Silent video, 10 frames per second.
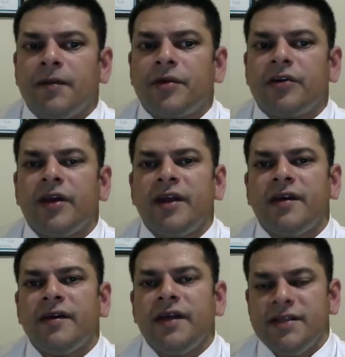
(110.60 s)
Create
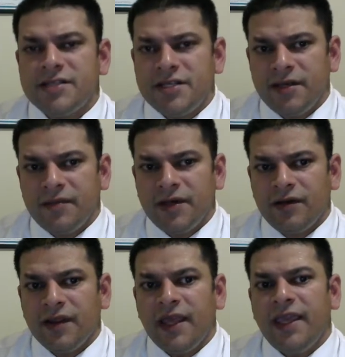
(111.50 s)
a
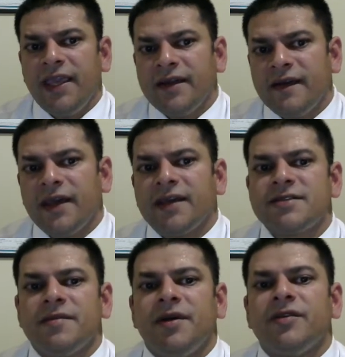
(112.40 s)
HTML and
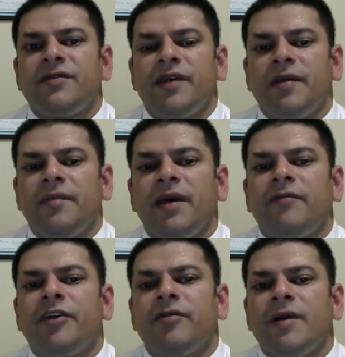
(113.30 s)
XML sitemap
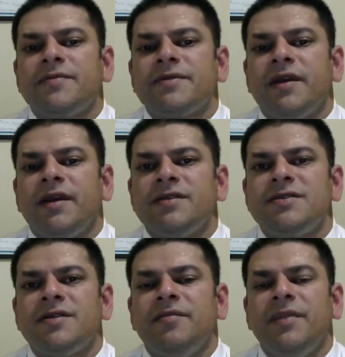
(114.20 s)
for your website and
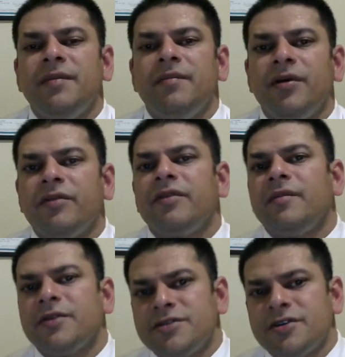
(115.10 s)
submit both them
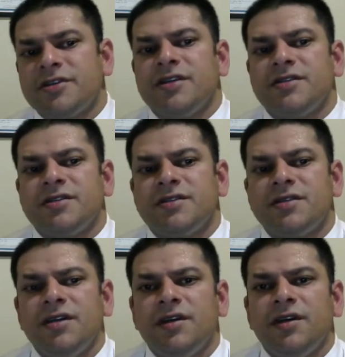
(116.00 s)
to search engines.